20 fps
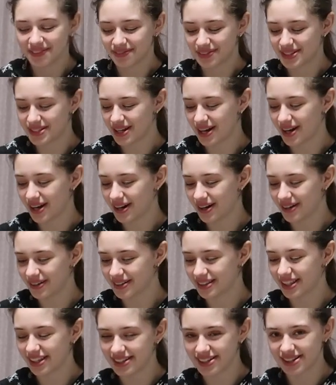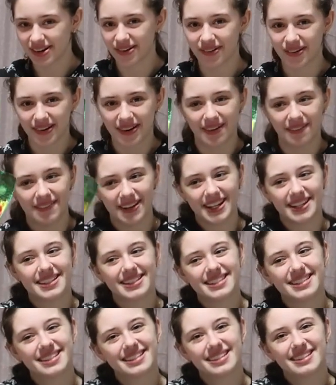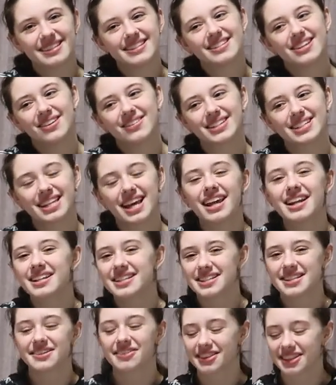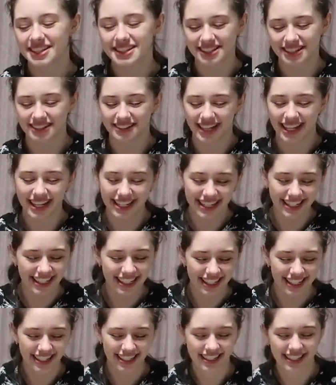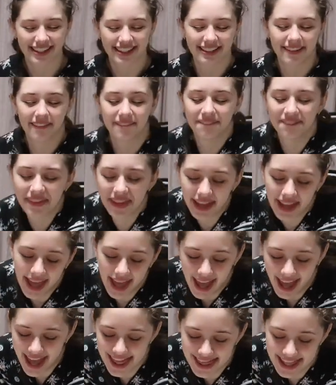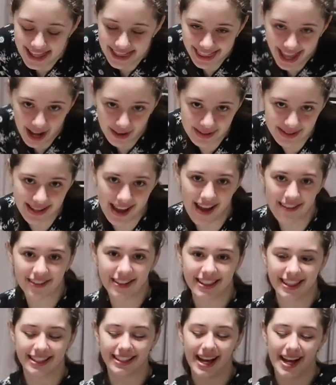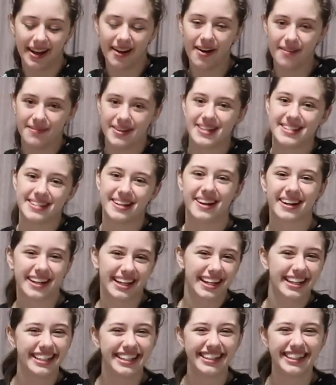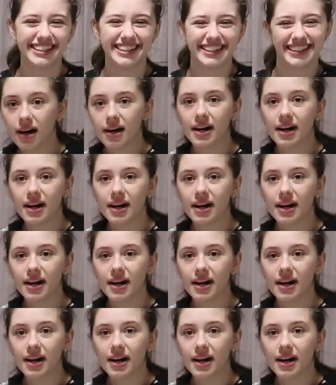So these are ornaments. So I'm excited to see what these look like. And then that was everything that I got in my stocking.